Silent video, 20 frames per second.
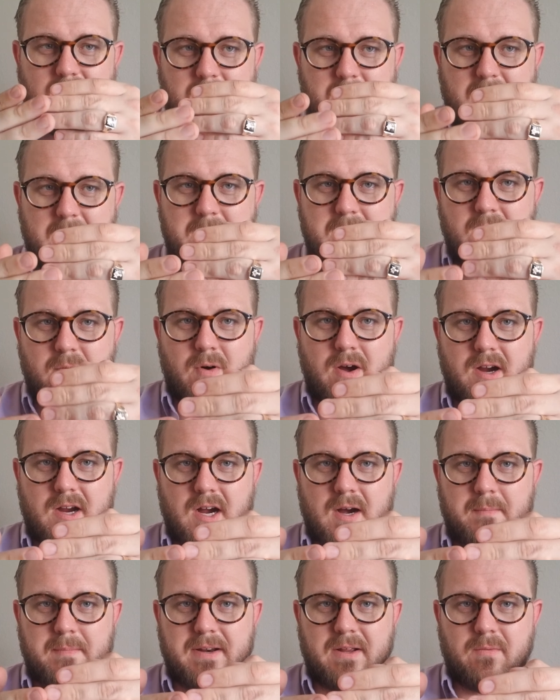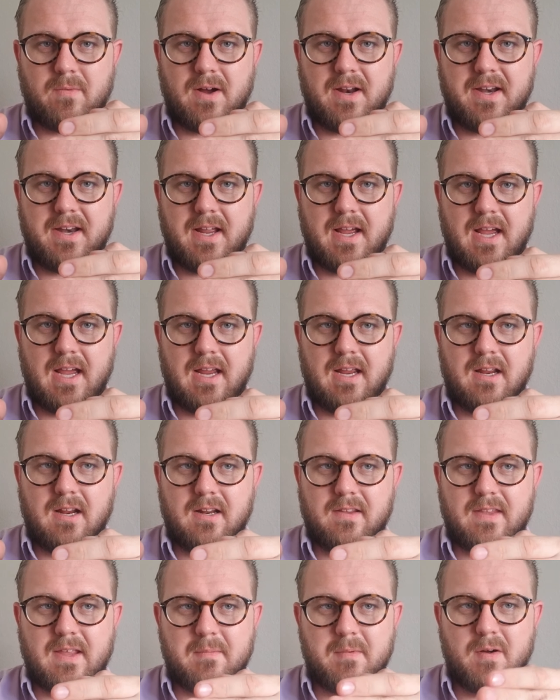may be in one company one day,
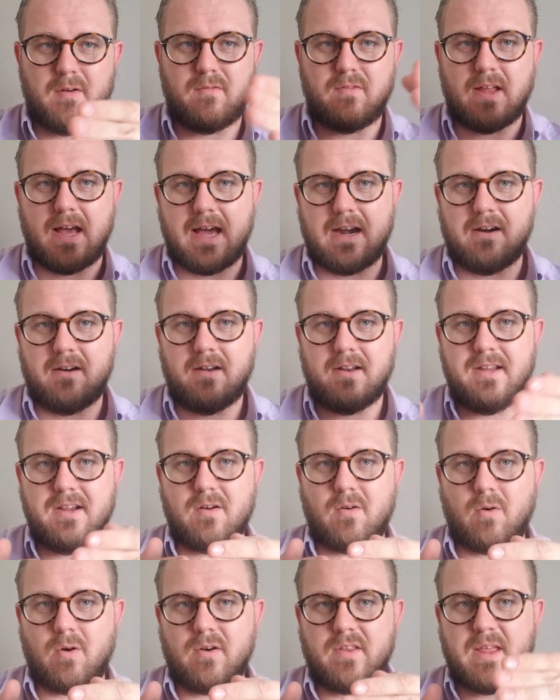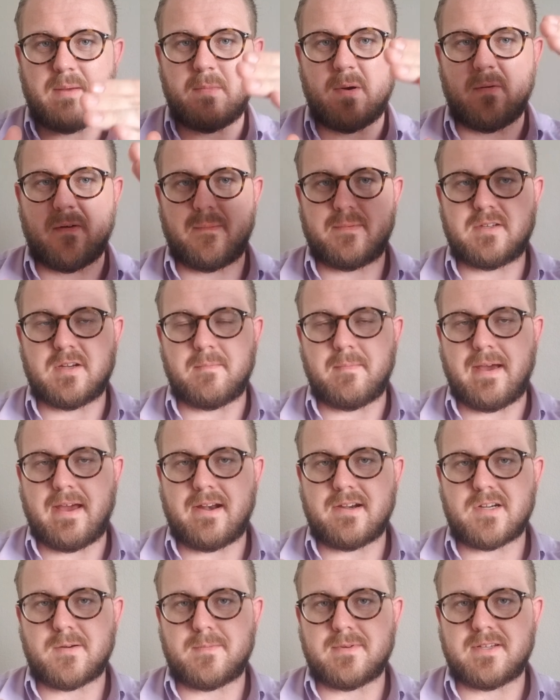they move laterally, or they move up to a
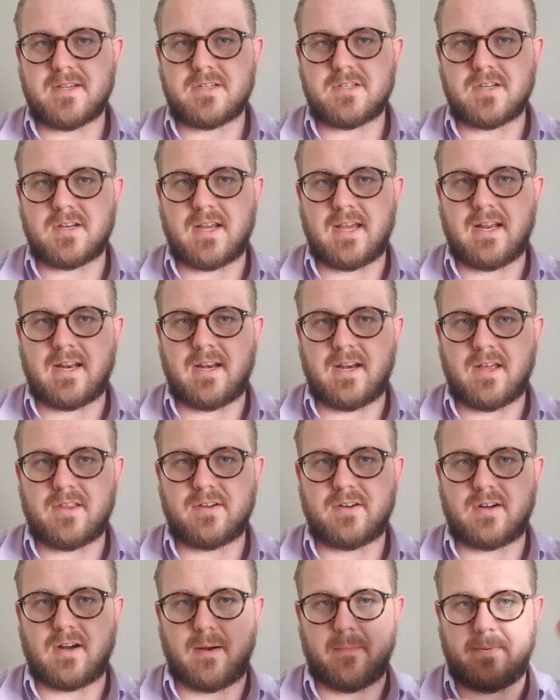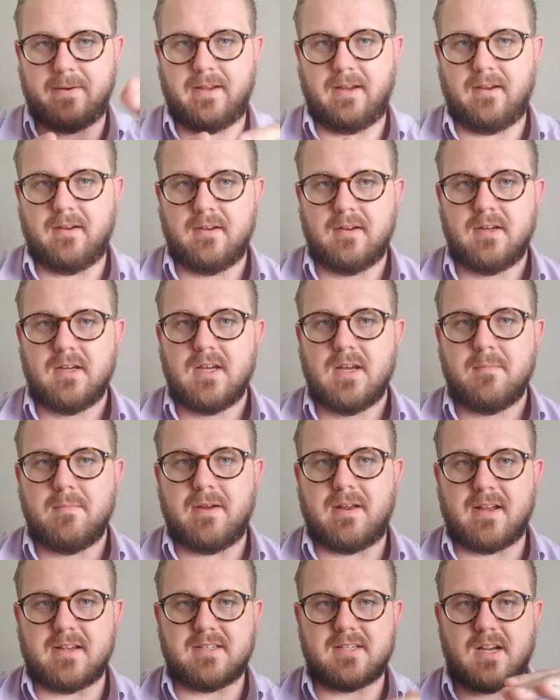manager position in another company
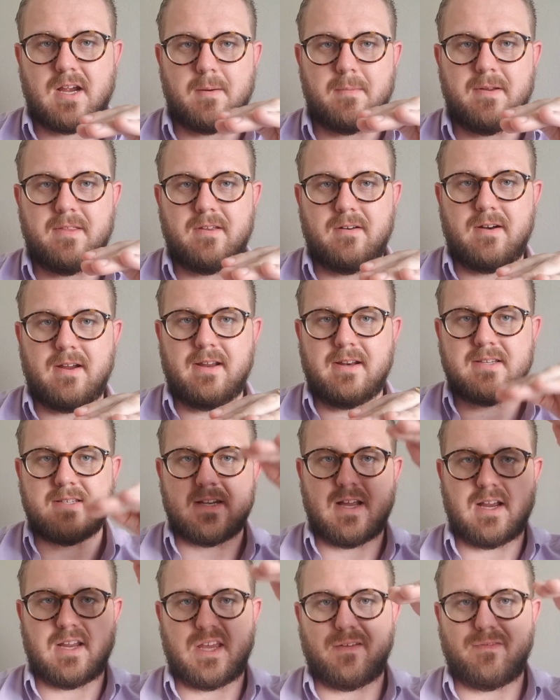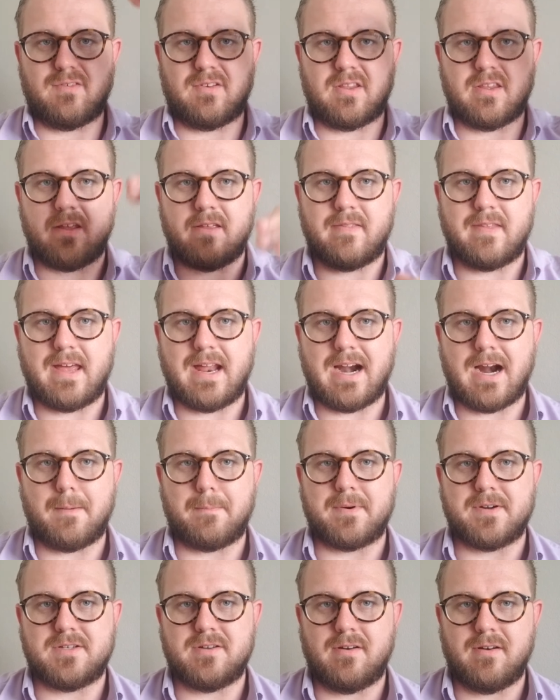because the company they're in is not giving them that
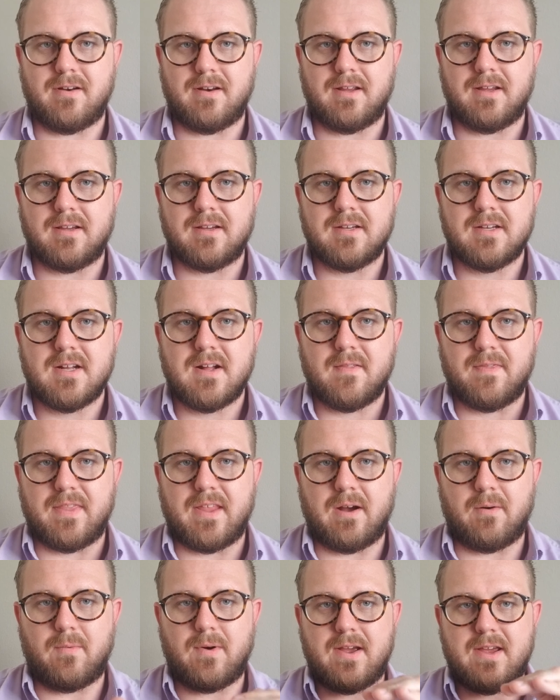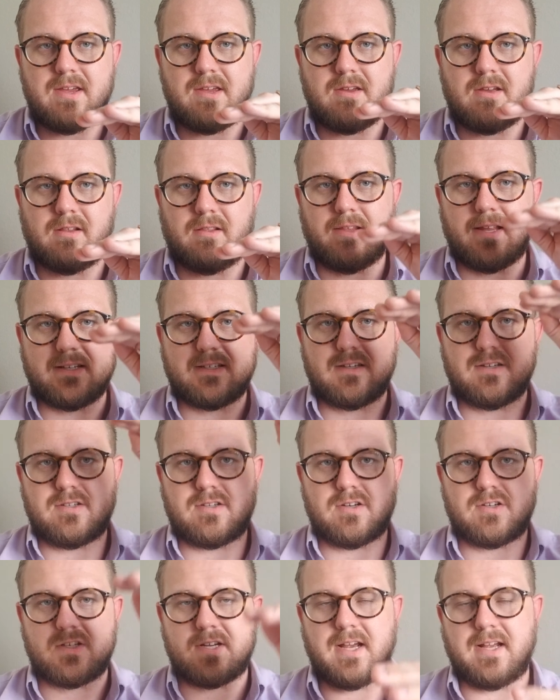opportunity. That way it lessens
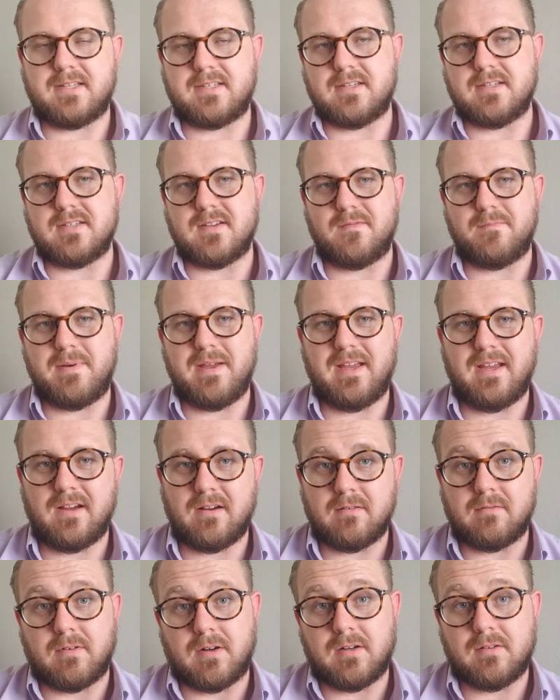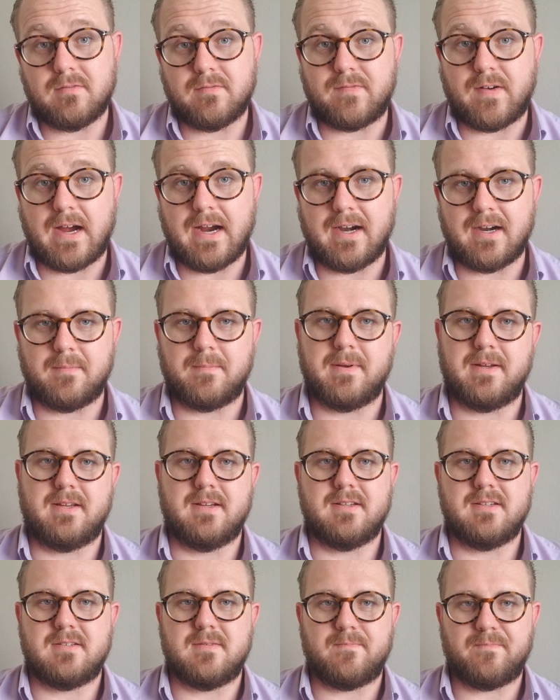your chances of being, well, fired,
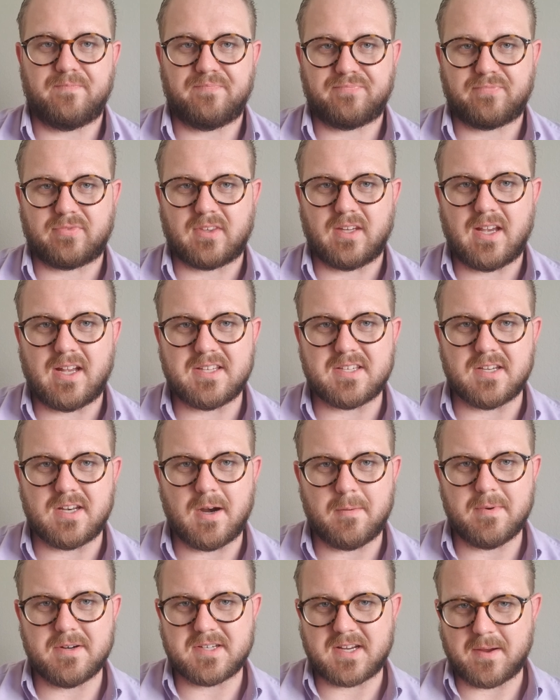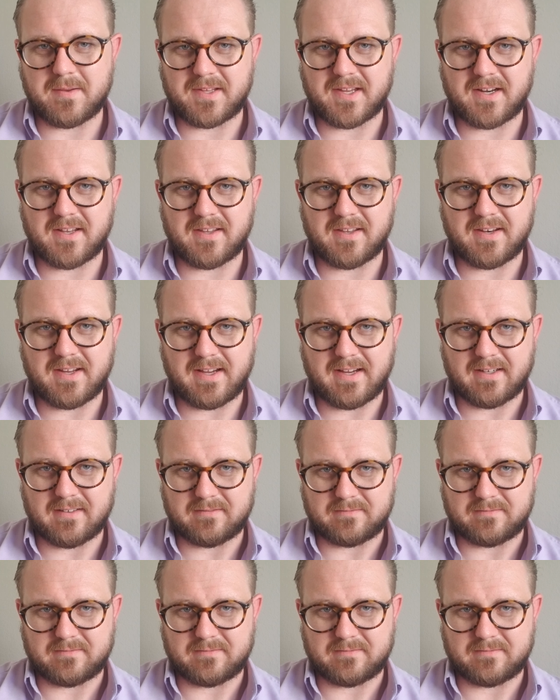because it's a numbers game at the end of the day.